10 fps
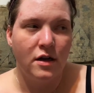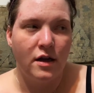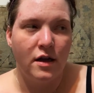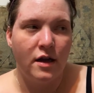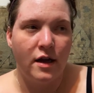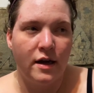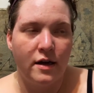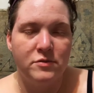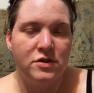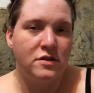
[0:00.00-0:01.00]
And I'm
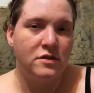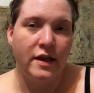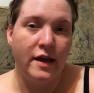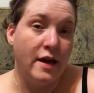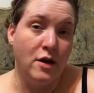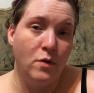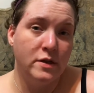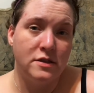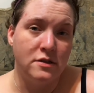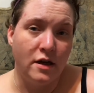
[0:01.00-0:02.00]
just like, I know it's
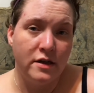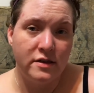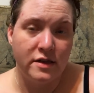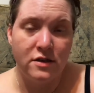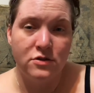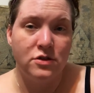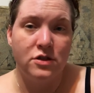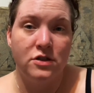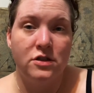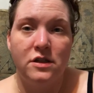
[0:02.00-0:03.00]
done and things are good
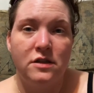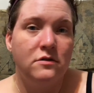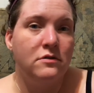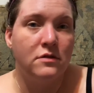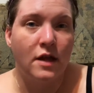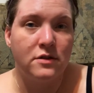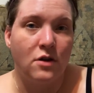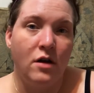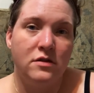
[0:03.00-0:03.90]
and that's awesome.